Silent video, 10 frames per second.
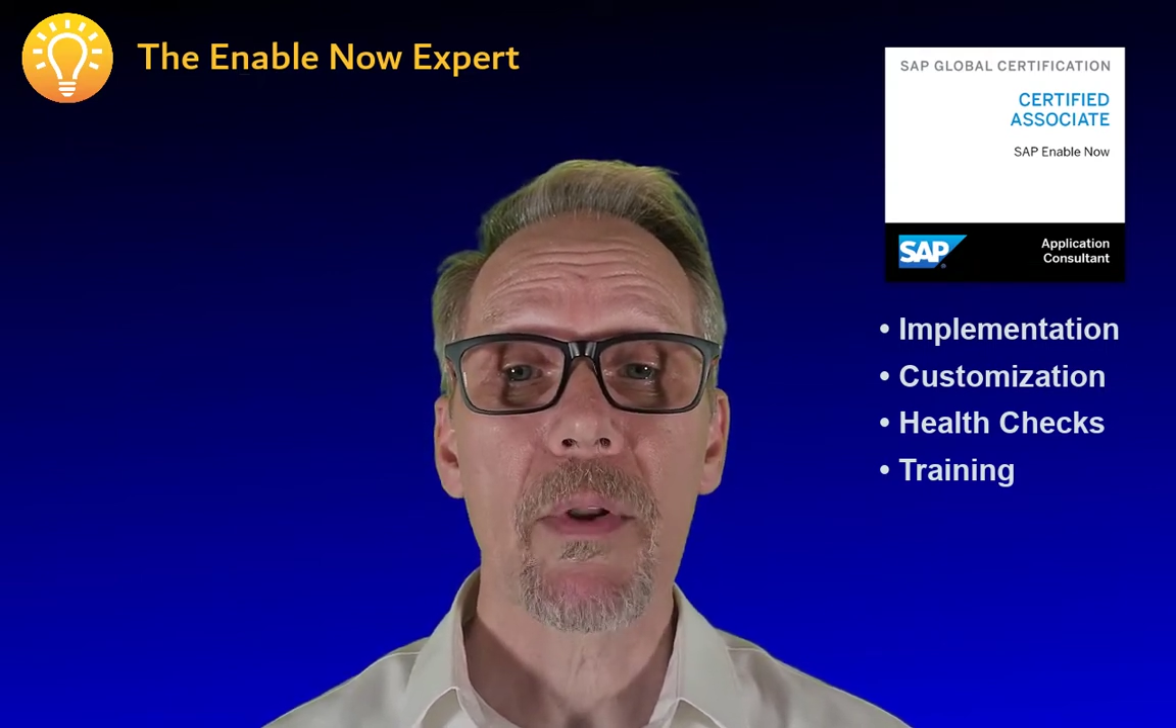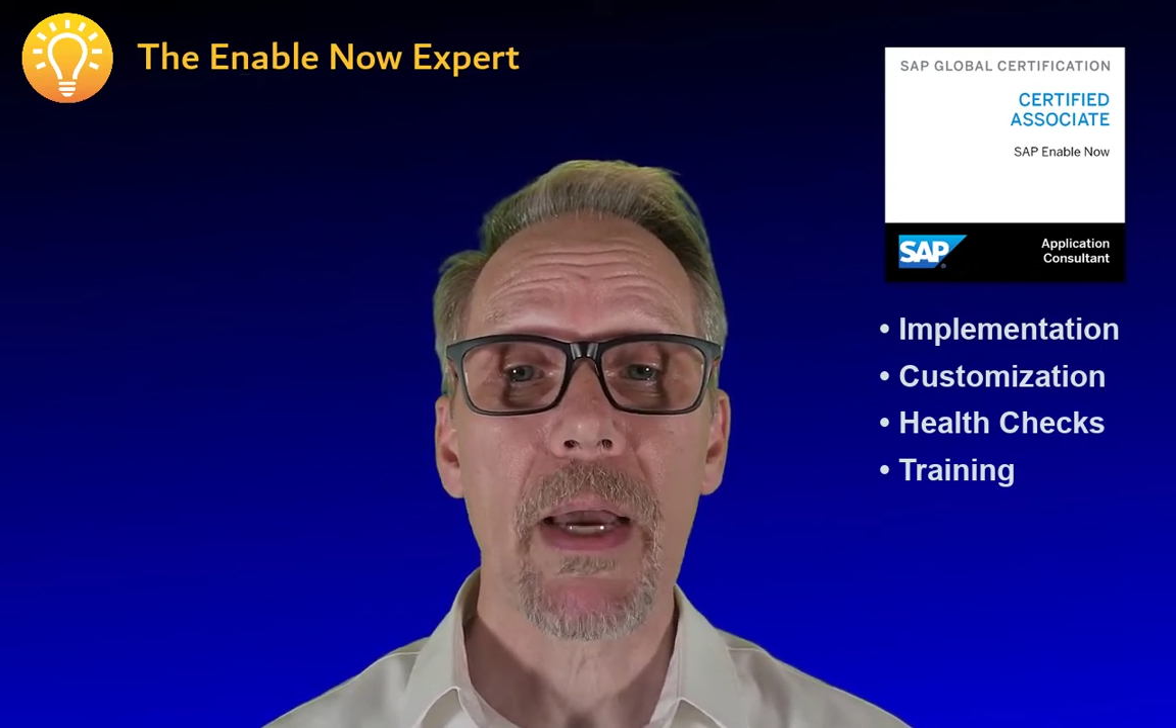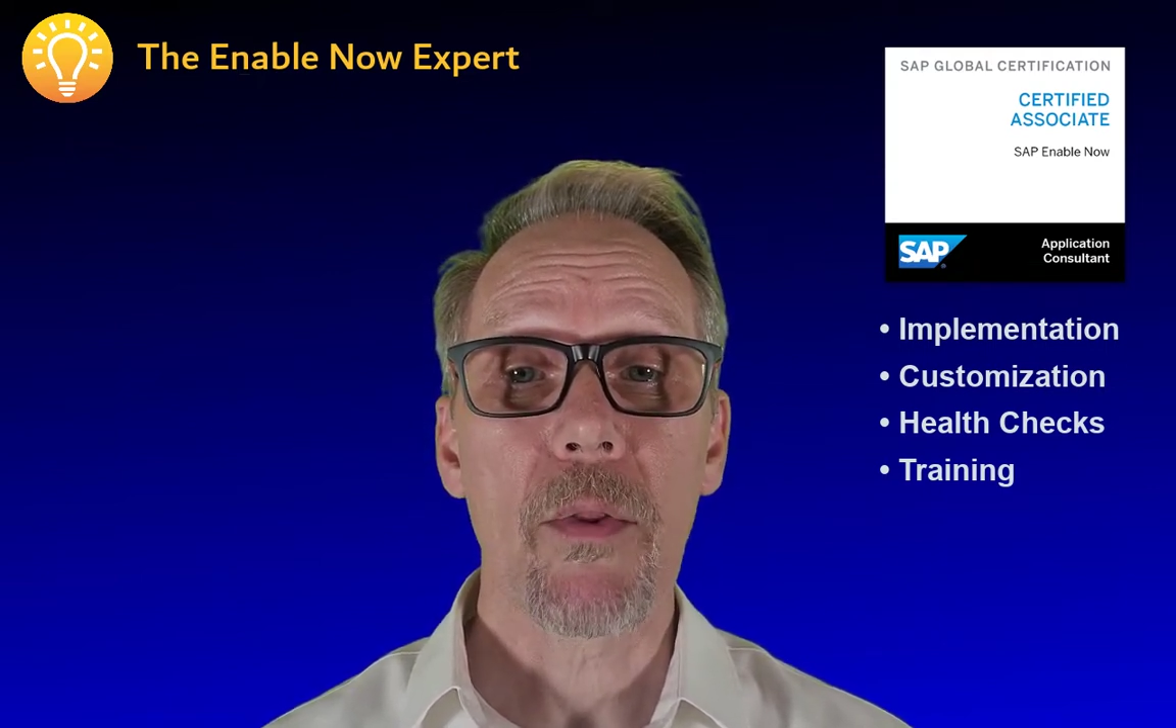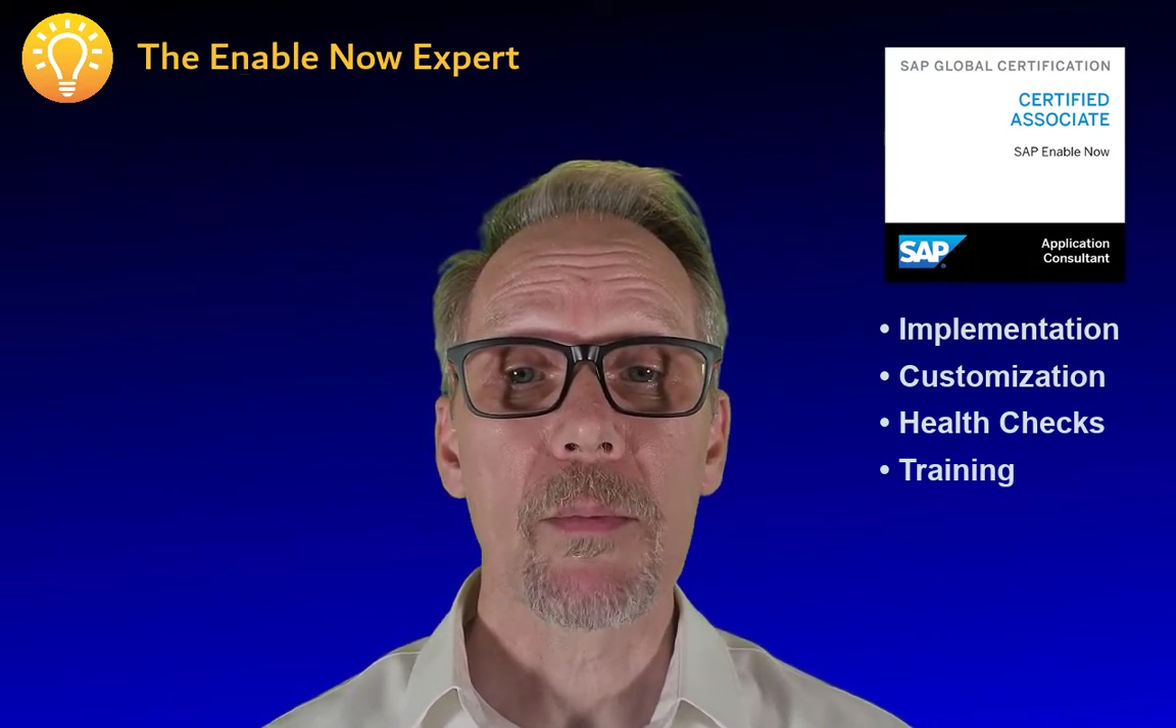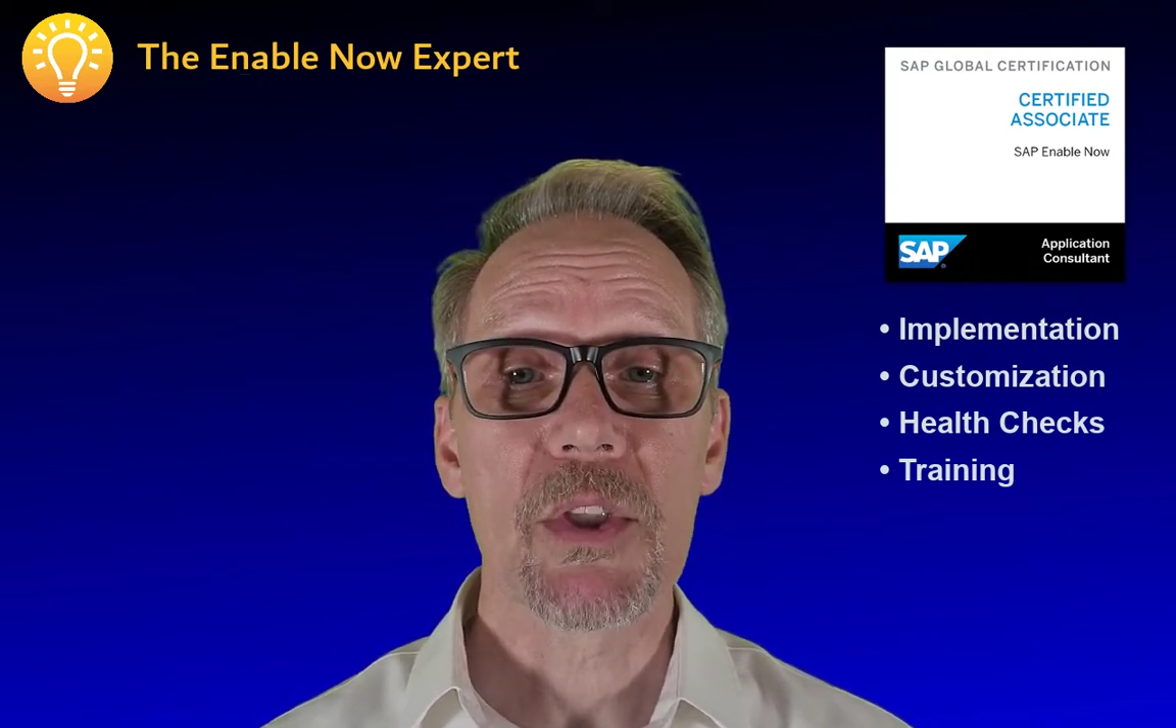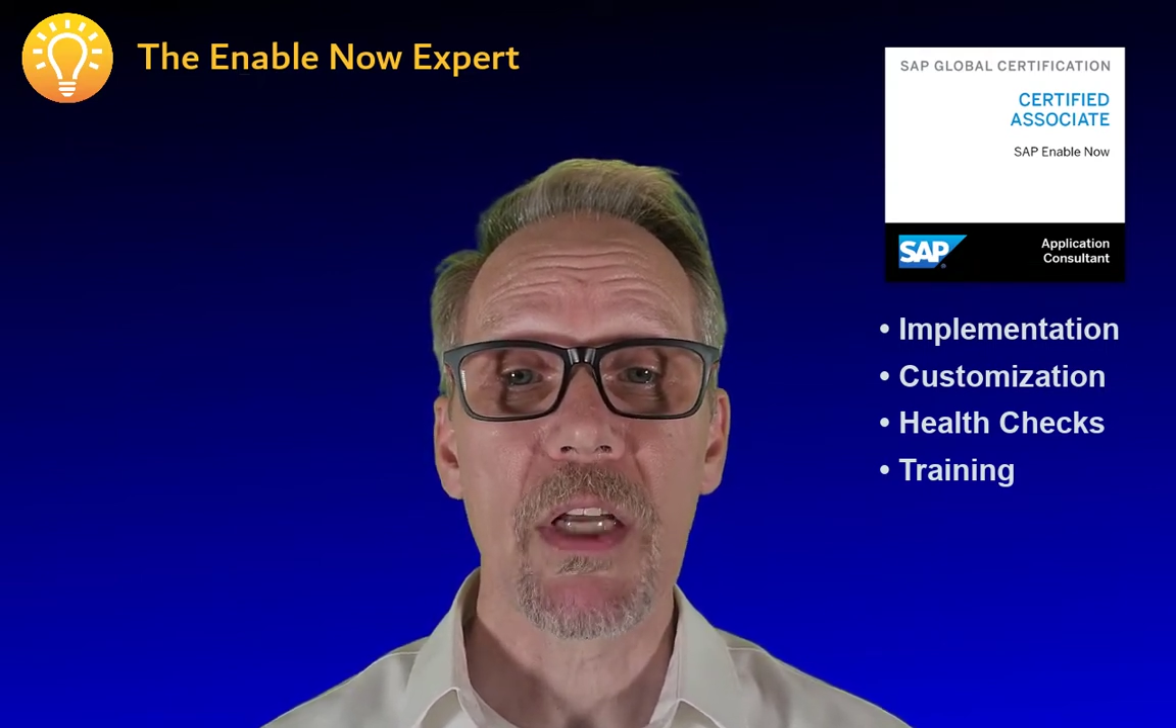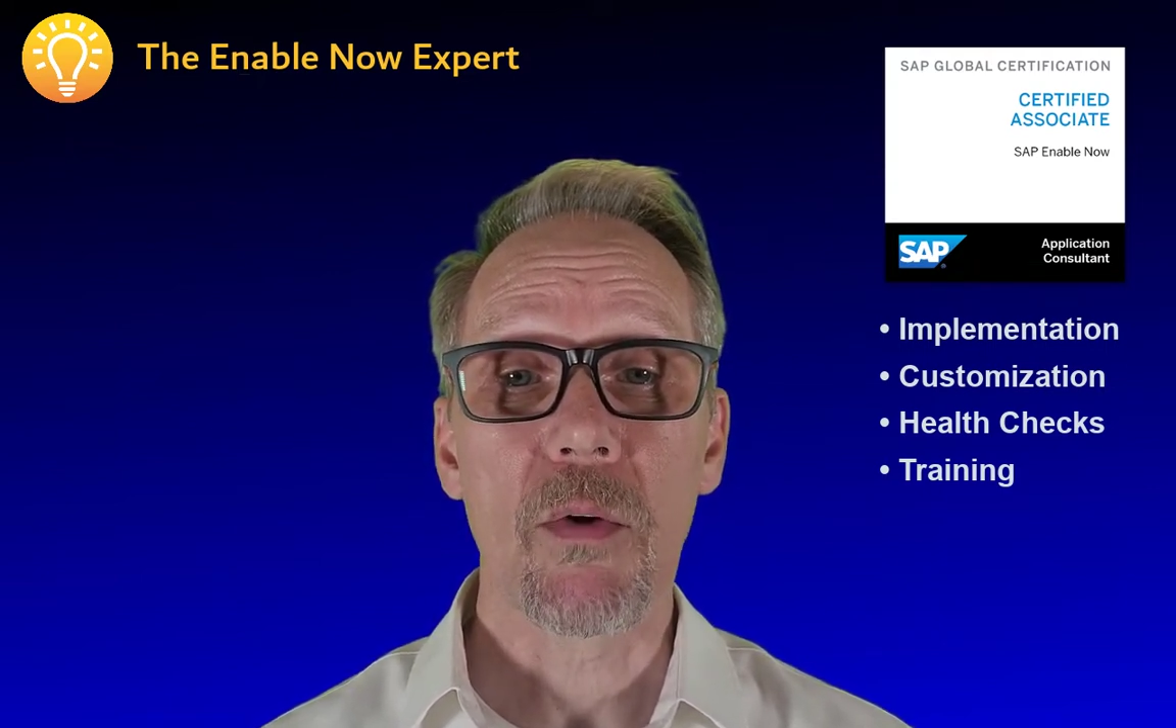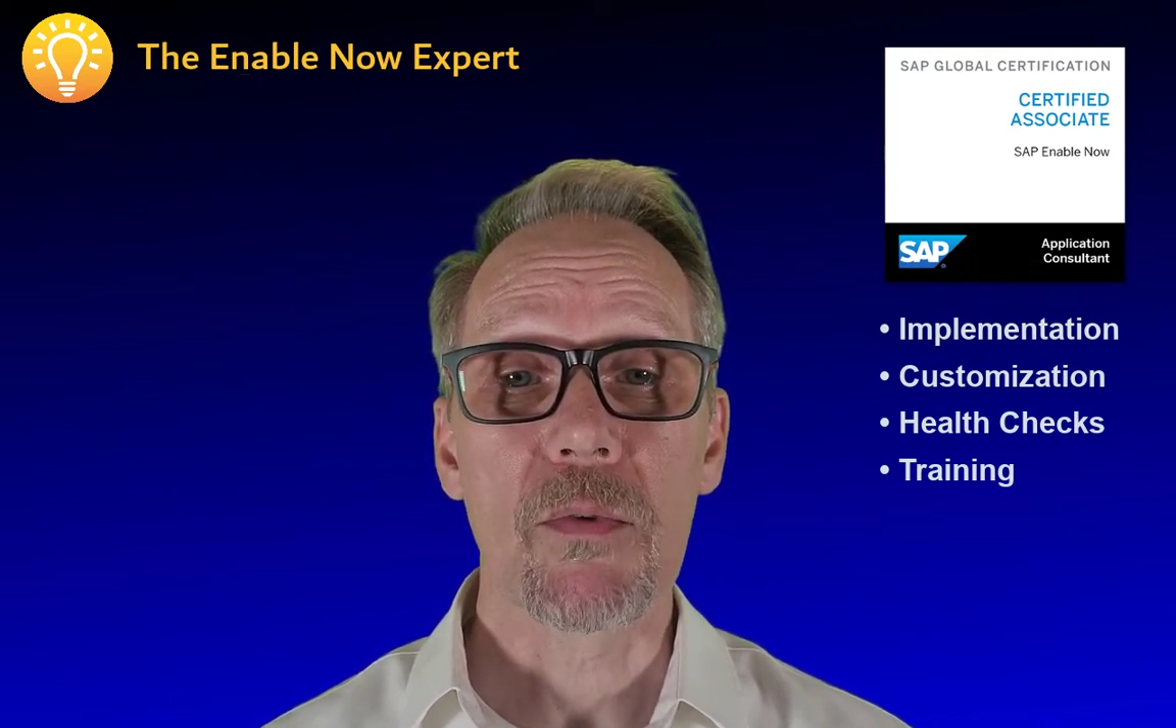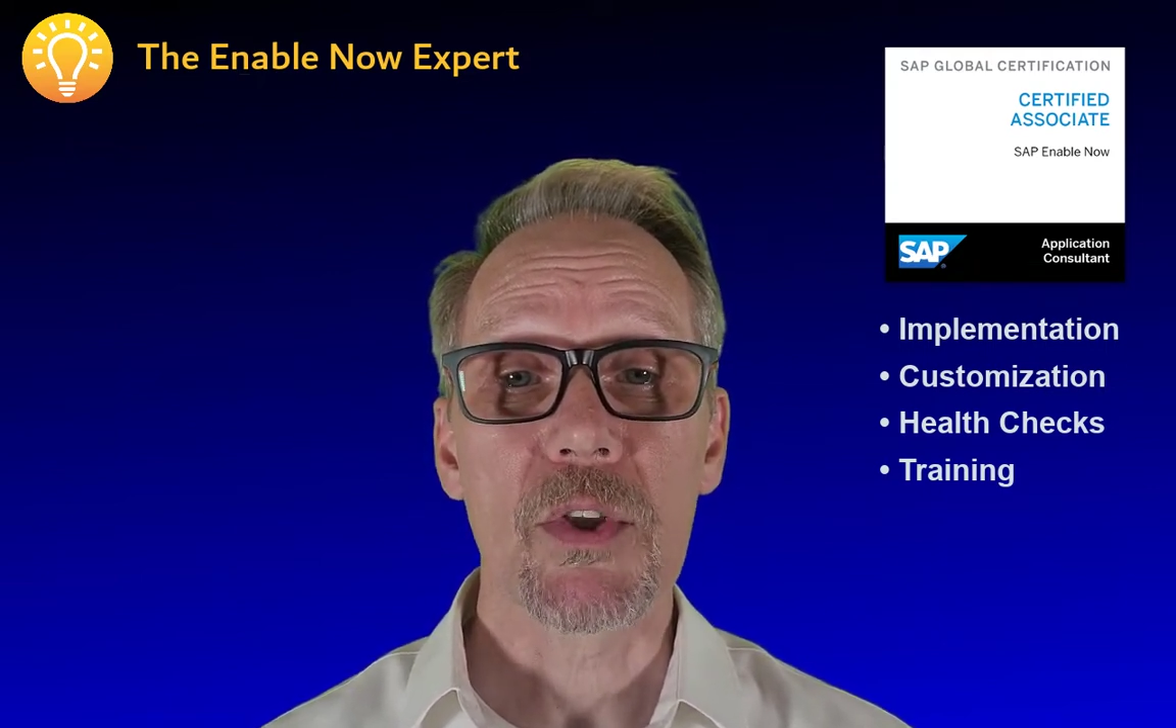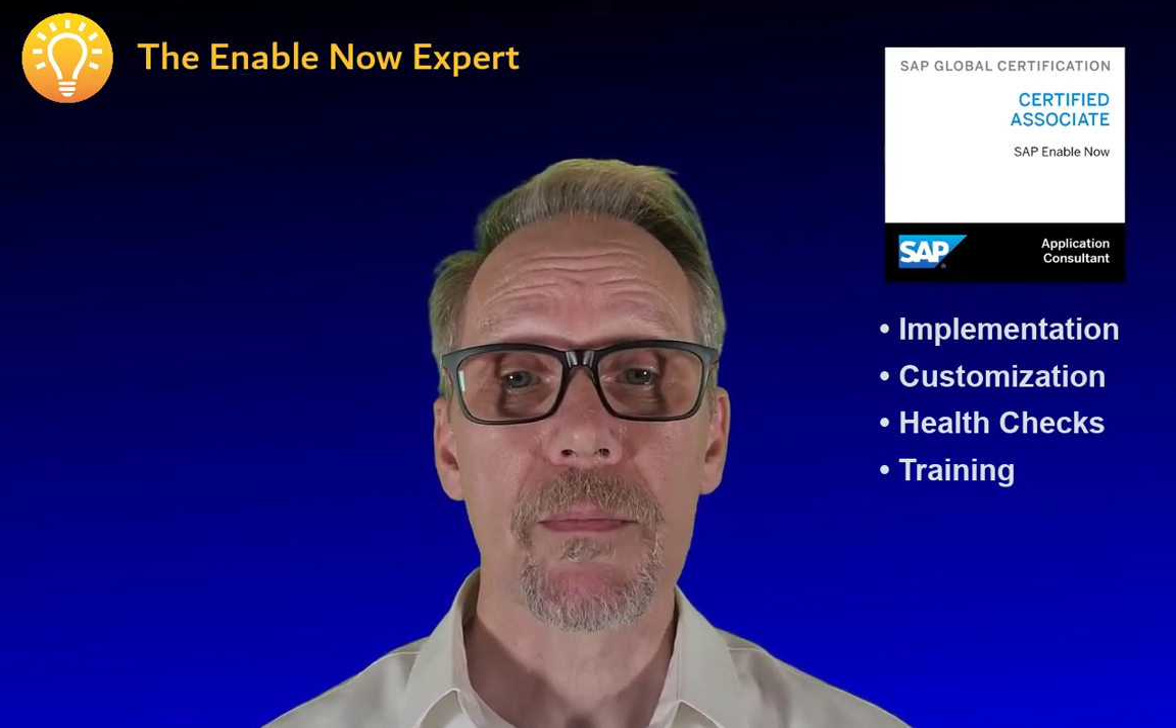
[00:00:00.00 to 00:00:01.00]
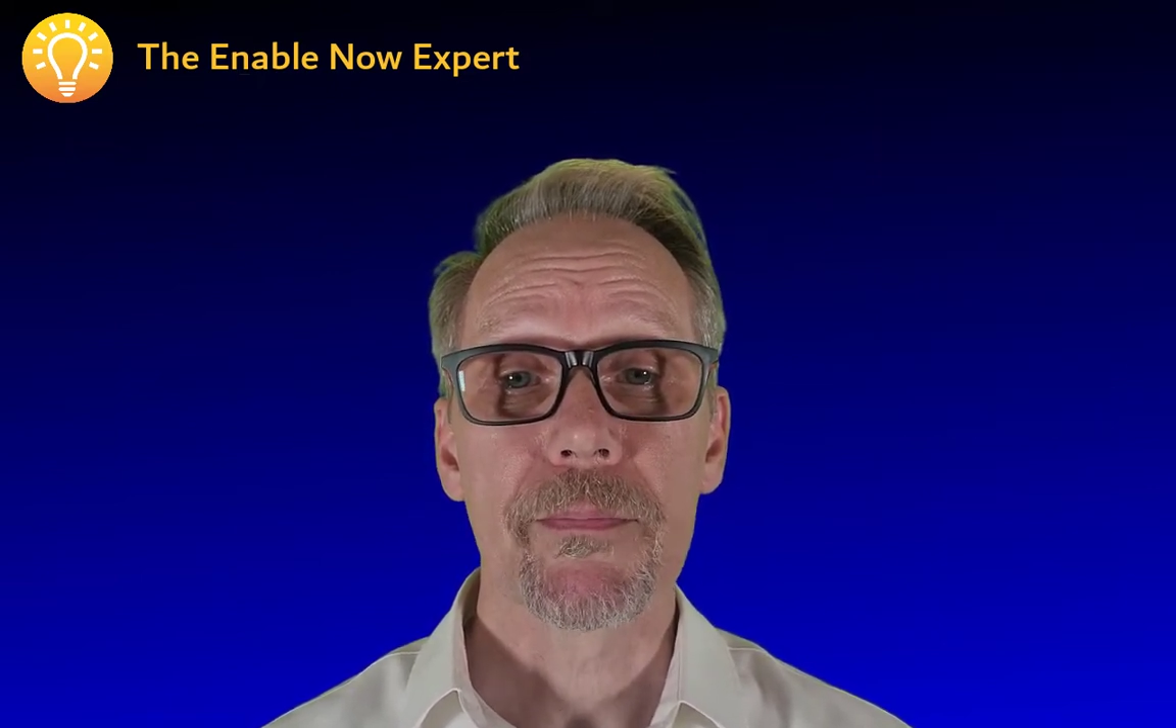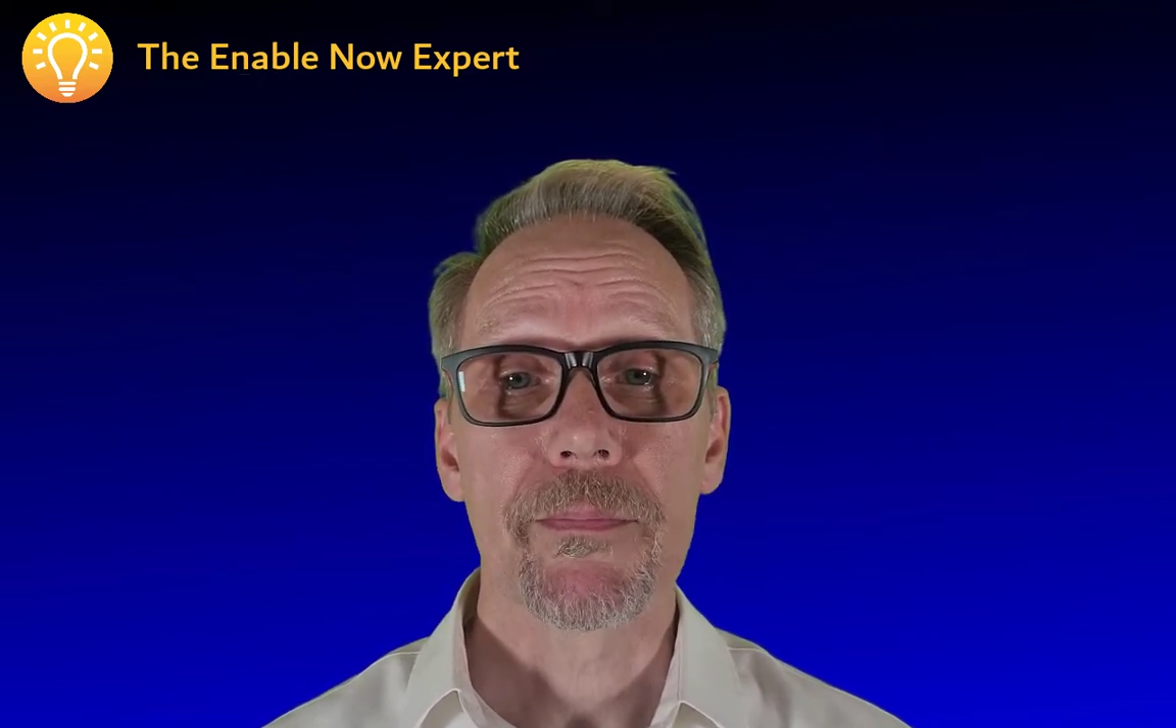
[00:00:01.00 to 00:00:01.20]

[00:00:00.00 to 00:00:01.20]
Now themselves.